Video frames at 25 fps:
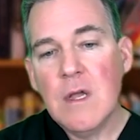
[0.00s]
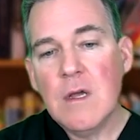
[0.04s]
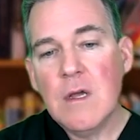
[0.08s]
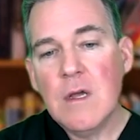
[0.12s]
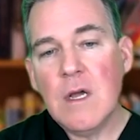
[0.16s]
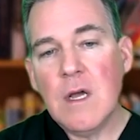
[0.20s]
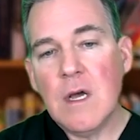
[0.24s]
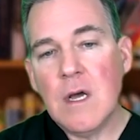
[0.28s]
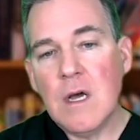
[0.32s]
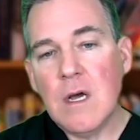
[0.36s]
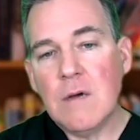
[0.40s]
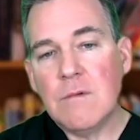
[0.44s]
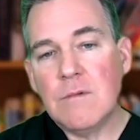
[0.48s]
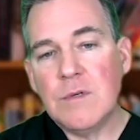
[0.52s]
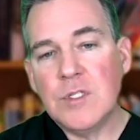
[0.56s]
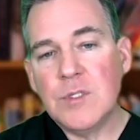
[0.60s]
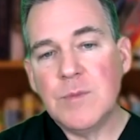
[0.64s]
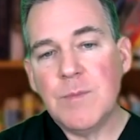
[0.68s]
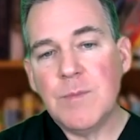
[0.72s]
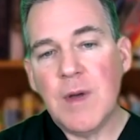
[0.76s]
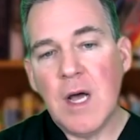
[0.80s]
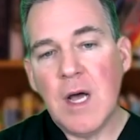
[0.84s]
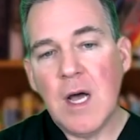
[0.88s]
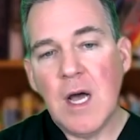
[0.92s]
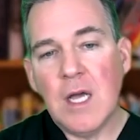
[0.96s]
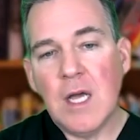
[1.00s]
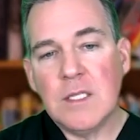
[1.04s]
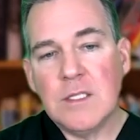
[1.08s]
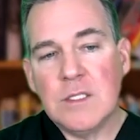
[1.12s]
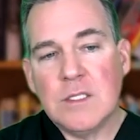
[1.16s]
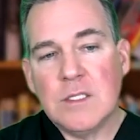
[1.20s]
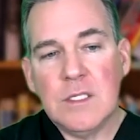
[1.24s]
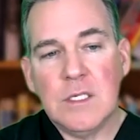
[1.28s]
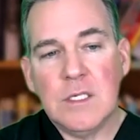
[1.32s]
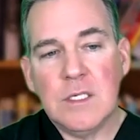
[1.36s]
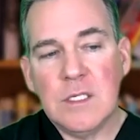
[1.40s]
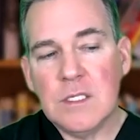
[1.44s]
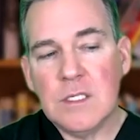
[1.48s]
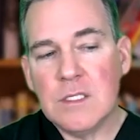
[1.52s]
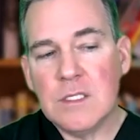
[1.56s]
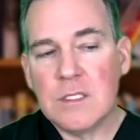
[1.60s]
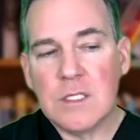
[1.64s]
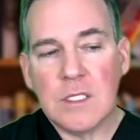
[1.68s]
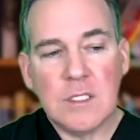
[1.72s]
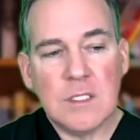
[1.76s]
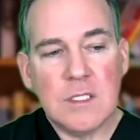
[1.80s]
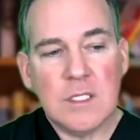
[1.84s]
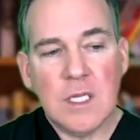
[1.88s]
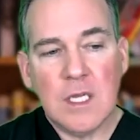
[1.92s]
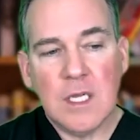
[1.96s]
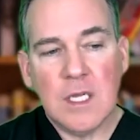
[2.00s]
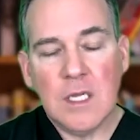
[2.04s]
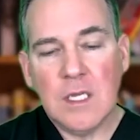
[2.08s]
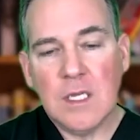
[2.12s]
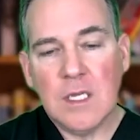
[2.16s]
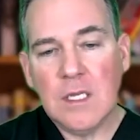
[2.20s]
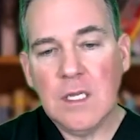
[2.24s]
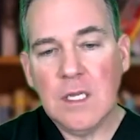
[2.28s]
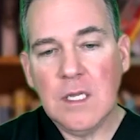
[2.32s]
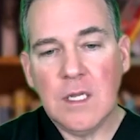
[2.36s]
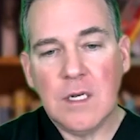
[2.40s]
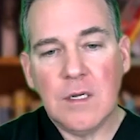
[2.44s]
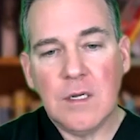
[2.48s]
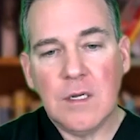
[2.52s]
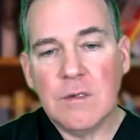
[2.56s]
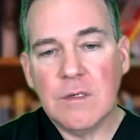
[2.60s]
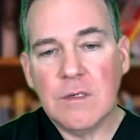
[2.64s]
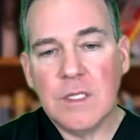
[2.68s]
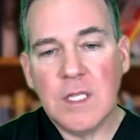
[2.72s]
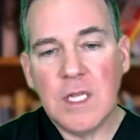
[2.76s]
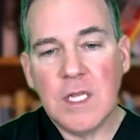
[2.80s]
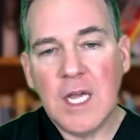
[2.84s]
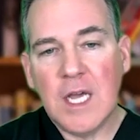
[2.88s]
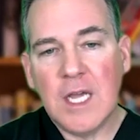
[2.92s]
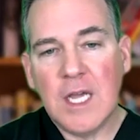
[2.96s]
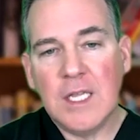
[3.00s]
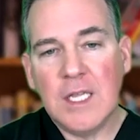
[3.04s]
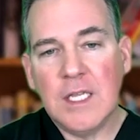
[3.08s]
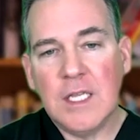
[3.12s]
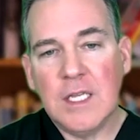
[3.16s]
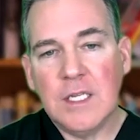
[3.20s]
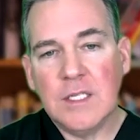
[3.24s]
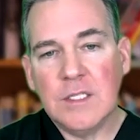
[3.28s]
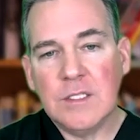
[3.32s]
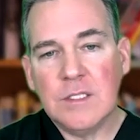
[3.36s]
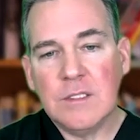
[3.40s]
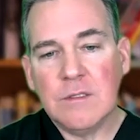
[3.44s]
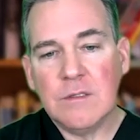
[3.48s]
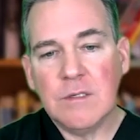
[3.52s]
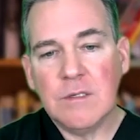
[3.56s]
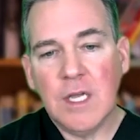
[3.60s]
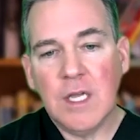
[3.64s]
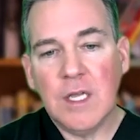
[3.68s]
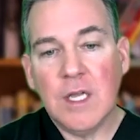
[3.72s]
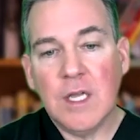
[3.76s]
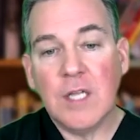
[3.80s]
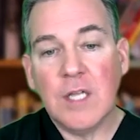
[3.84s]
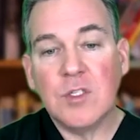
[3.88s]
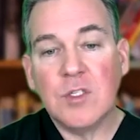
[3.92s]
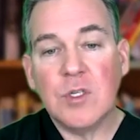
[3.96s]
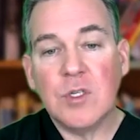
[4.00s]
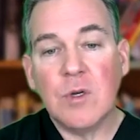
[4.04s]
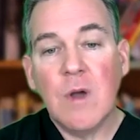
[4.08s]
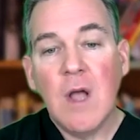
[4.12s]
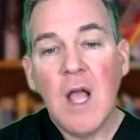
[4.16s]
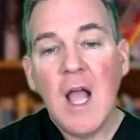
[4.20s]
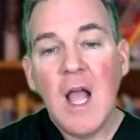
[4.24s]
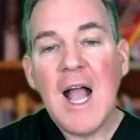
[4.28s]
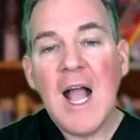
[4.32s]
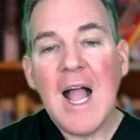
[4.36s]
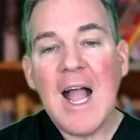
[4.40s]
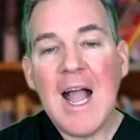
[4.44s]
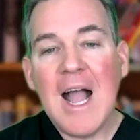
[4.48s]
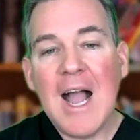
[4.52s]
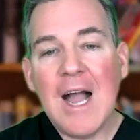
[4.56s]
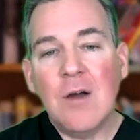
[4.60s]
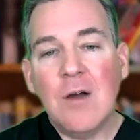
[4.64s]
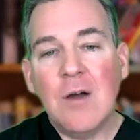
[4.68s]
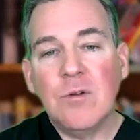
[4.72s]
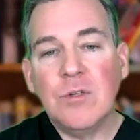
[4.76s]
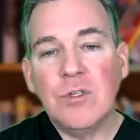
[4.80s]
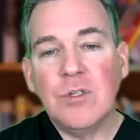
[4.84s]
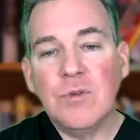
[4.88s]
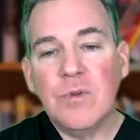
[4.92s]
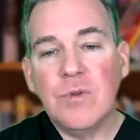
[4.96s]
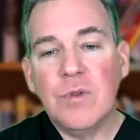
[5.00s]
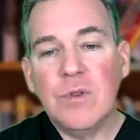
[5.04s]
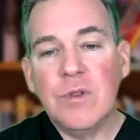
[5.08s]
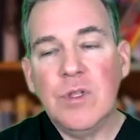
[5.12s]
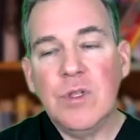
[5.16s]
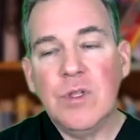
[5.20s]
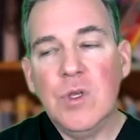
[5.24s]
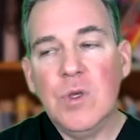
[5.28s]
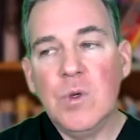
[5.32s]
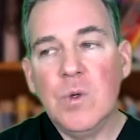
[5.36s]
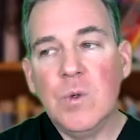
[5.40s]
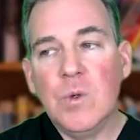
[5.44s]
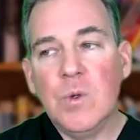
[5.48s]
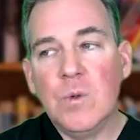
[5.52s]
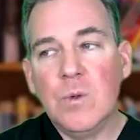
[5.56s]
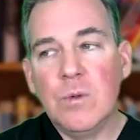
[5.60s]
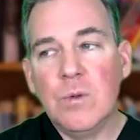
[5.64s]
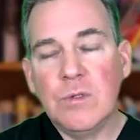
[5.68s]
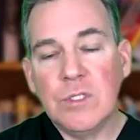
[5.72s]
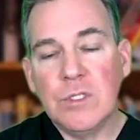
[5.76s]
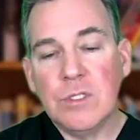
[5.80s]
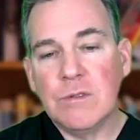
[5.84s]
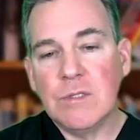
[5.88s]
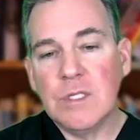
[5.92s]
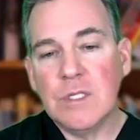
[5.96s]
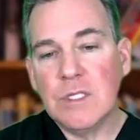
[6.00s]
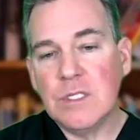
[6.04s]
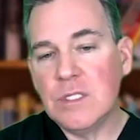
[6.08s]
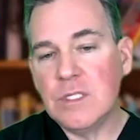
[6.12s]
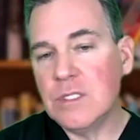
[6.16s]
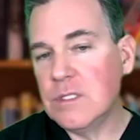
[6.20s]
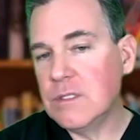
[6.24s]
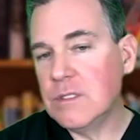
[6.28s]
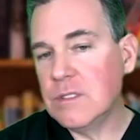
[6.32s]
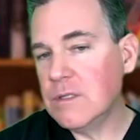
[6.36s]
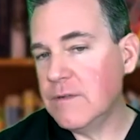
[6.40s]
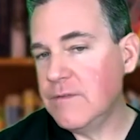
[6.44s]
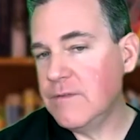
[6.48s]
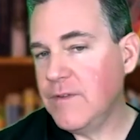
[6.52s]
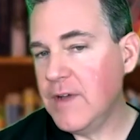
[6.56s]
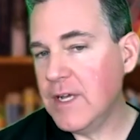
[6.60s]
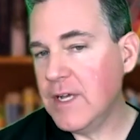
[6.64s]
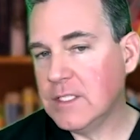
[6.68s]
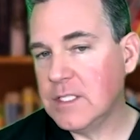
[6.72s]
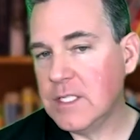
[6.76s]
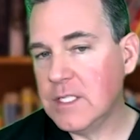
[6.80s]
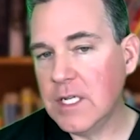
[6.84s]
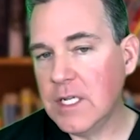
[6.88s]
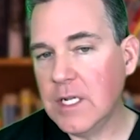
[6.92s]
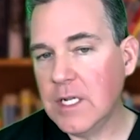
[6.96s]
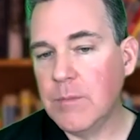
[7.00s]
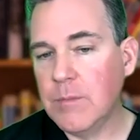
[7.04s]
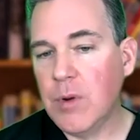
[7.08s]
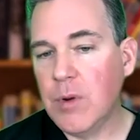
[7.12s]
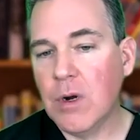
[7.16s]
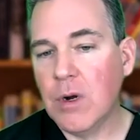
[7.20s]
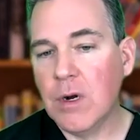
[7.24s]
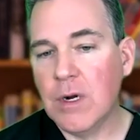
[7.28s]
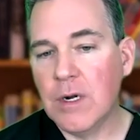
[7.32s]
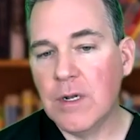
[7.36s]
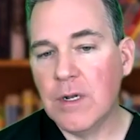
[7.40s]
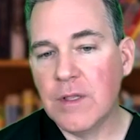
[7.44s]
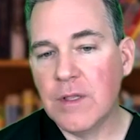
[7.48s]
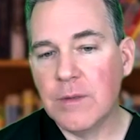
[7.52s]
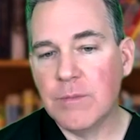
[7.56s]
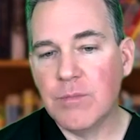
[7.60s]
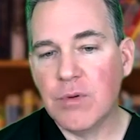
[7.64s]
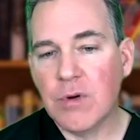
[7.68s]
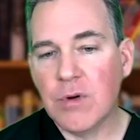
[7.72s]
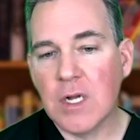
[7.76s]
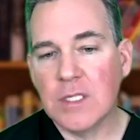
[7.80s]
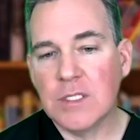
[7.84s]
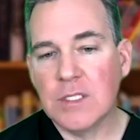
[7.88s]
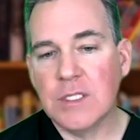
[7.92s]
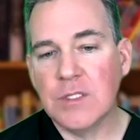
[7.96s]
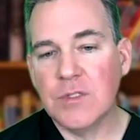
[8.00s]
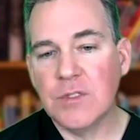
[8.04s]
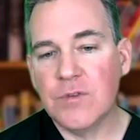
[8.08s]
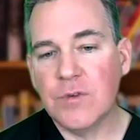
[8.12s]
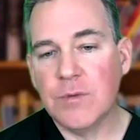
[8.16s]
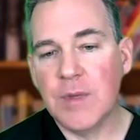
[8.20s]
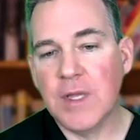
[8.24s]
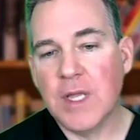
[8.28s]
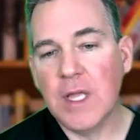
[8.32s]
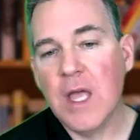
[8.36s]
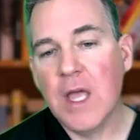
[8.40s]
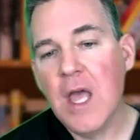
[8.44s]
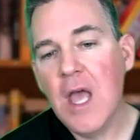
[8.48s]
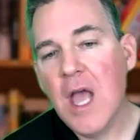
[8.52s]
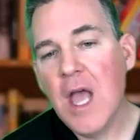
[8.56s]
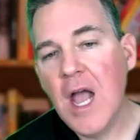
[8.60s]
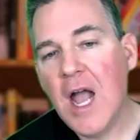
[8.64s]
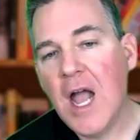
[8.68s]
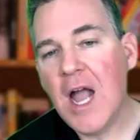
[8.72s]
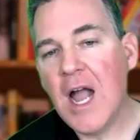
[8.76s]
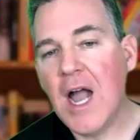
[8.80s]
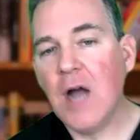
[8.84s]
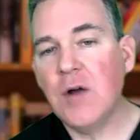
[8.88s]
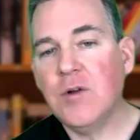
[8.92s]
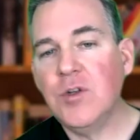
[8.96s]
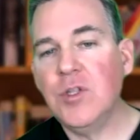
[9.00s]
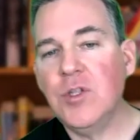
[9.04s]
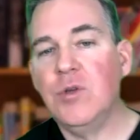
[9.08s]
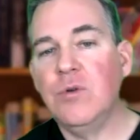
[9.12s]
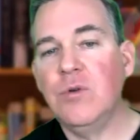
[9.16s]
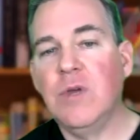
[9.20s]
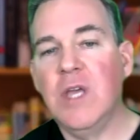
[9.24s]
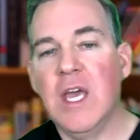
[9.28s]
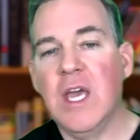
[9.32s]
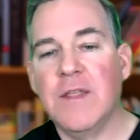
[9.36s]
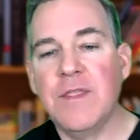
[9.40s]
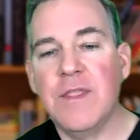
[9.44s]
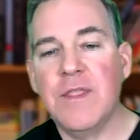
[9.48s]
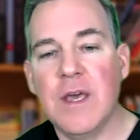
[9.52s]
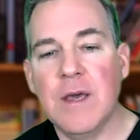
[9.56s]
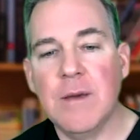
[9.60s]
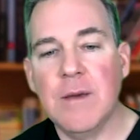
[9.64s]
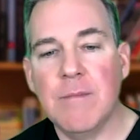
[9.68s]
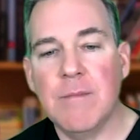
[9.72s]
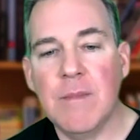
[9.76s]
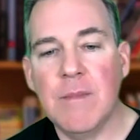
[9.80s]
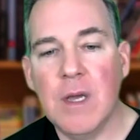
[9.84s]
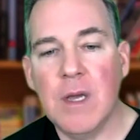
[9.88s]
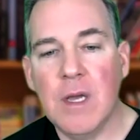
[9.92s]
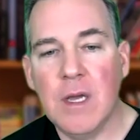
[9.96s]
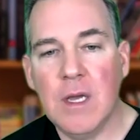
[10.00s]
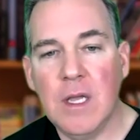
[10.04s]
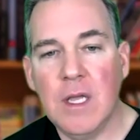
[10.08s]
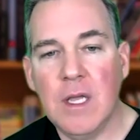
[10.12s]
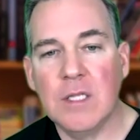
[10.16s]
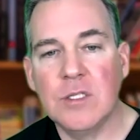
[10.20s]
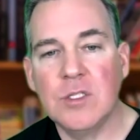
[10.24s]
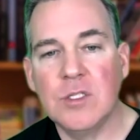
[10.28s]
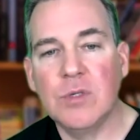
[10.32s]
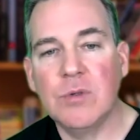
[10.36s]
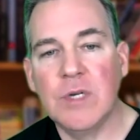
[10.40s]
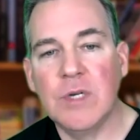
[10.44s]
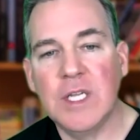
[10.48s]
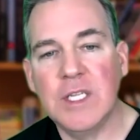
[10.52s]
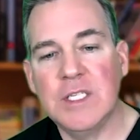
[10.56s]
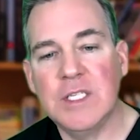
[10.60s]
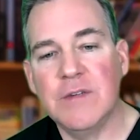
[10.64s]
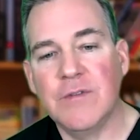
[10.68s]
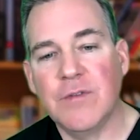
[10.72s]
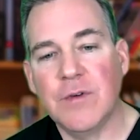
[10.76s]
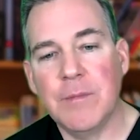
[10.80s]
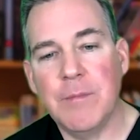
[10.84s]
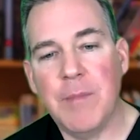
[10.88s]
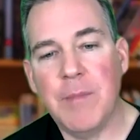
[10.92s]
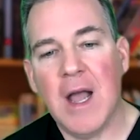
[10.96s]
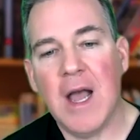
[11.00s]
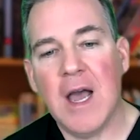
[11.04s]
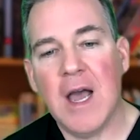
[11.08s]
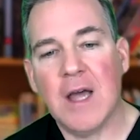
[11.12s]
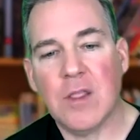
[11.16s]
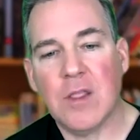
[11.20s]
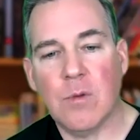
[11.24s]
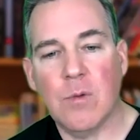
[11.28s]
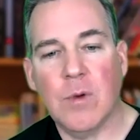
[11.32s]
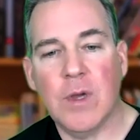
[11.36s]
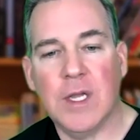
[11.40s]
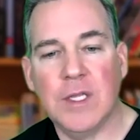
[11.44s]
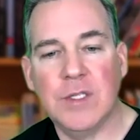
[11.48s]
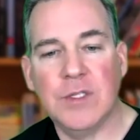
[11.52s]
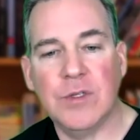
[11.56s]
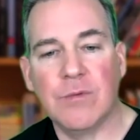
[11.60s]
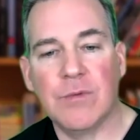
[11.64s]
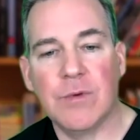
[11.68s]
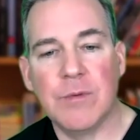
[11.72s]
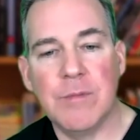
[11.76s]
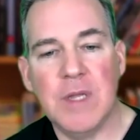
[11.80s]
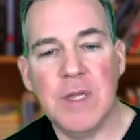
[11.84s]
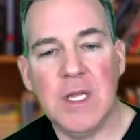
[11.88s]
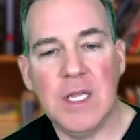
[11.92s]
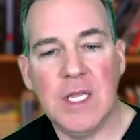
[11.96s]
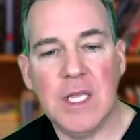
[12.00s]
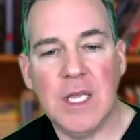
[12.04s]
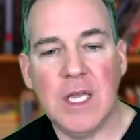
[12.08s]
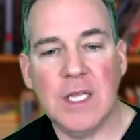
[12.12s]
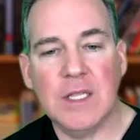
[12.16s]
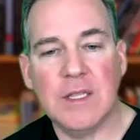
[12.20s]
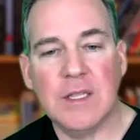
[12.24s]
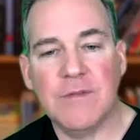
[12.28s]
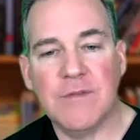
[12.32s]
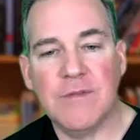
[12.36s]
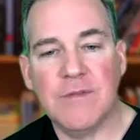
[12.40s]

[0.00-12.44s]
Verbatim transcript: uh, response is, let's say, you know, in the 90s. Okay. And so, how do you? So, this is a fascinating part of the process for me. How do you get them uh, into a different pathway to remediate the